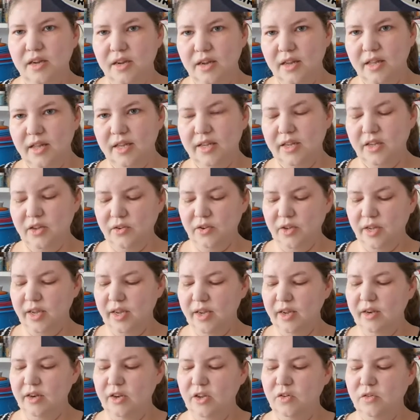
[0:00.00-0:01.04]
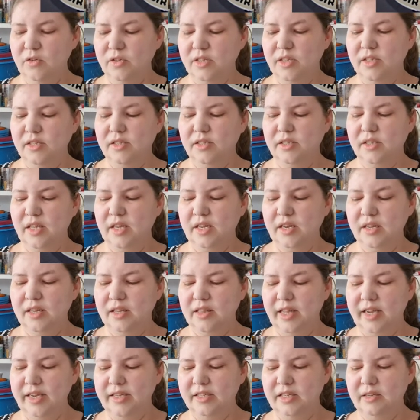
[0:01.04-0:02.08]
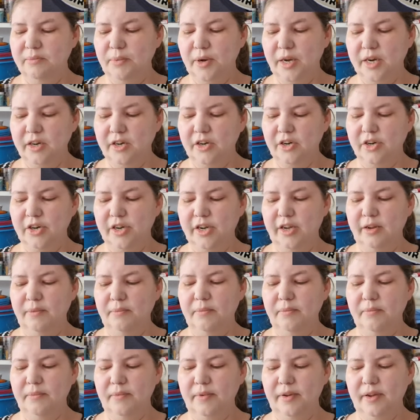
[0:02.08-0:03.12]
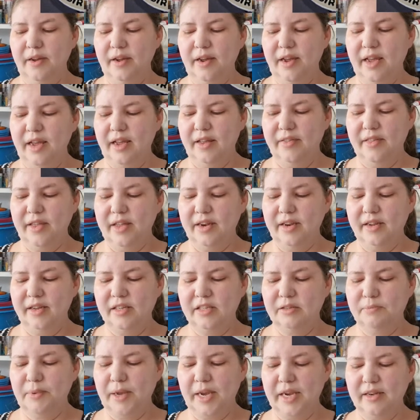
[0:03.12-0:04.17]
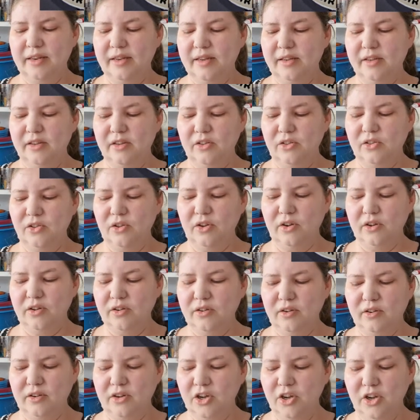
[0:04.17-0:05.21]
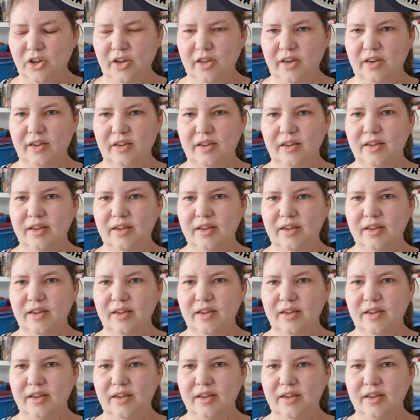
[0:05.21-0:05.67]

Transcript: Like, you can't use this thin glazy buttercream and then expect it to look good.